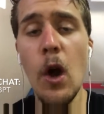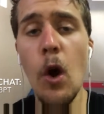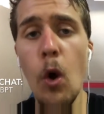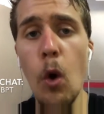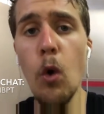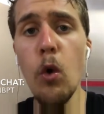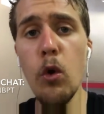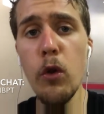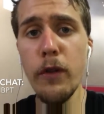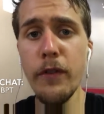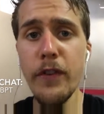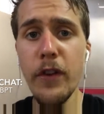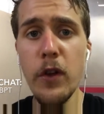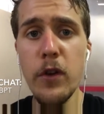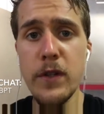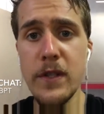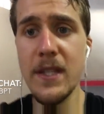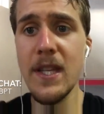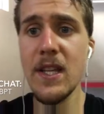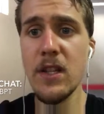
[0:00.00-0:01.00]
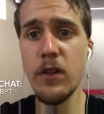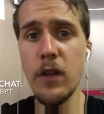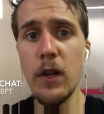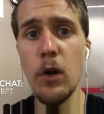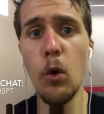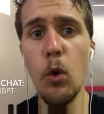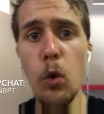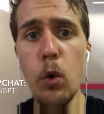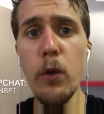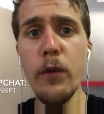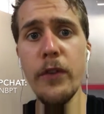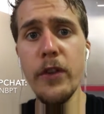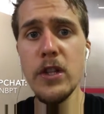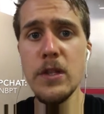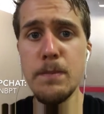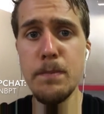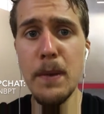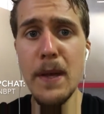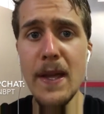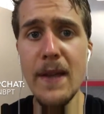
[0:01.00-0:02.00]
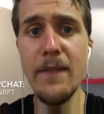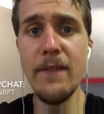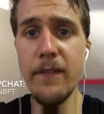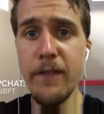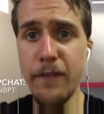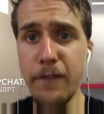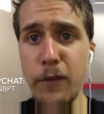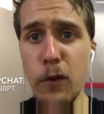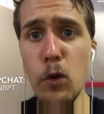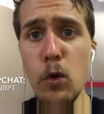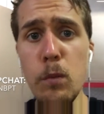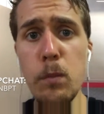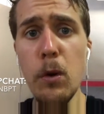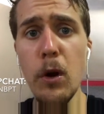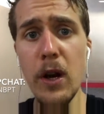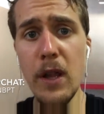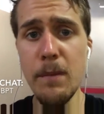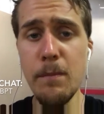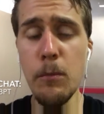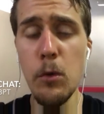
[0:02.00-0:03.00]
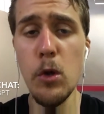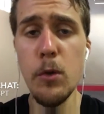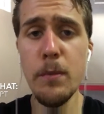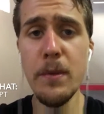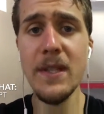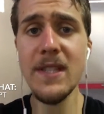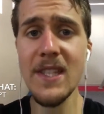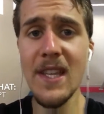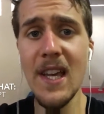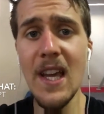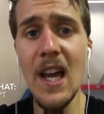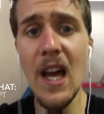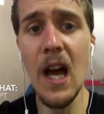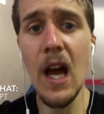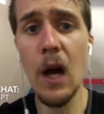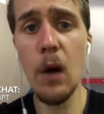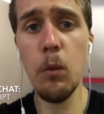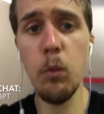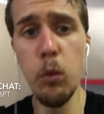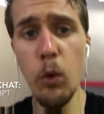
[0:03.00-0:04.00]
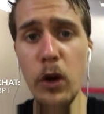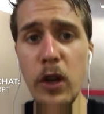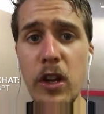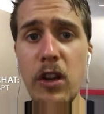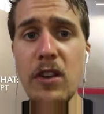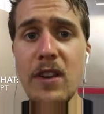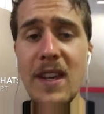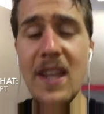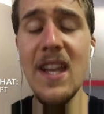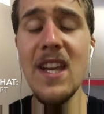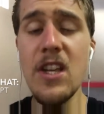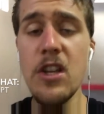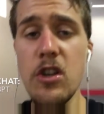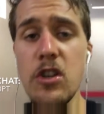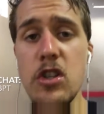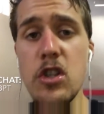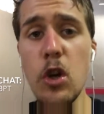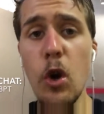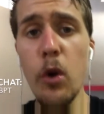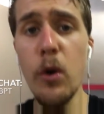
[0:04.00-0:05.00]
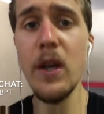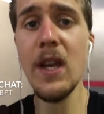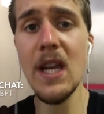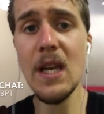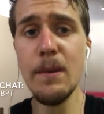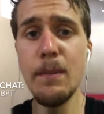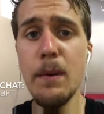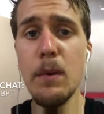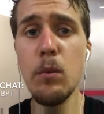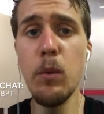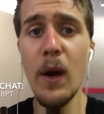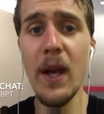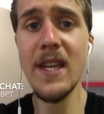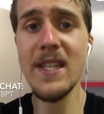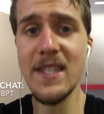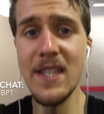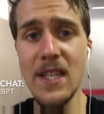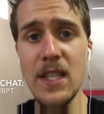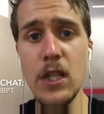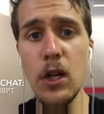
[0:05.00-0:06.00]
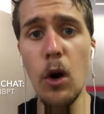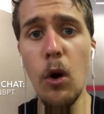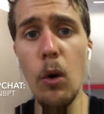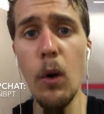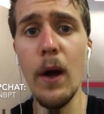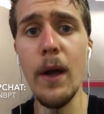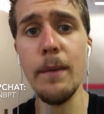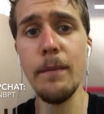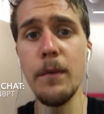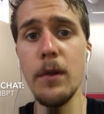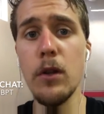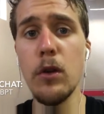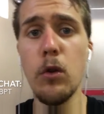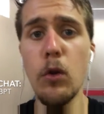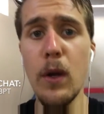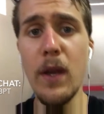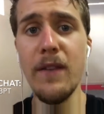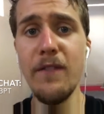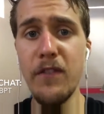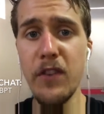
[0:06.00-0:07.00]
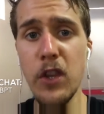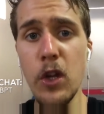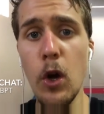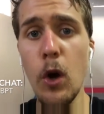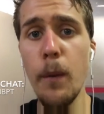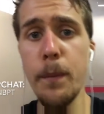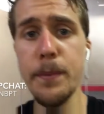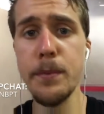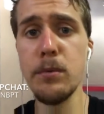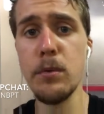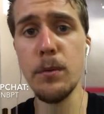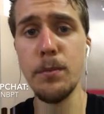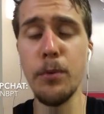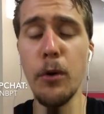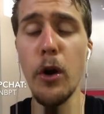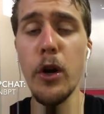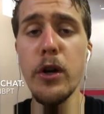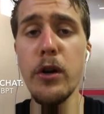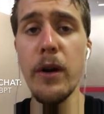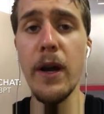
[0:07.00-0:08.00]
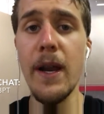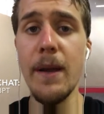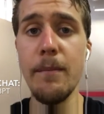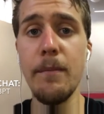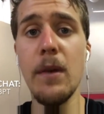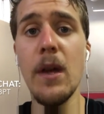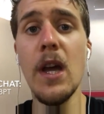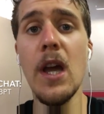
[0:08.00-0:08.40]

All of those things, like all those big full body movements, are what you need. You don't need to be wasting time looking for the optimal program.